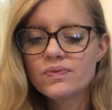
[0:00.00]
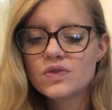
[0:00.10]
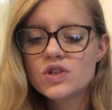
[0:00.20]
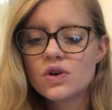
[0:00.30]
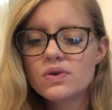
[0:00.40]

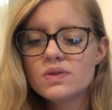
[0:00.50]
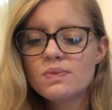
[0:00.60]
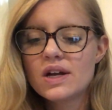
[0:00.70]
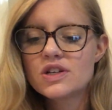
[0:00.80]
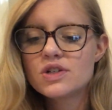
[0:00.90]
She always
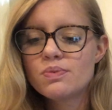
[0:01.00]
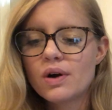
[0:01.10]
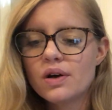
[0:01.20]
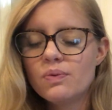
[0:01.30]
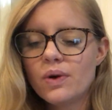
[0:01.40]
managed to
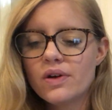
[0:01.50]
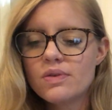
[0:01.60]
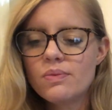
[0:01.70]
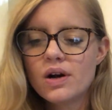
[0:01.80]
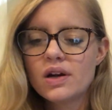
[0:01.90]
bargain well at
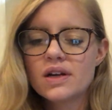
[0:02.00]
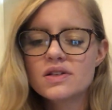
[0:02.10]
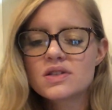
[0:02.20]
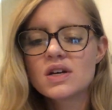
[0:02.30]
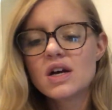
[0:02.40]
the
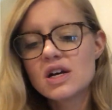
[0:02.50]
markets.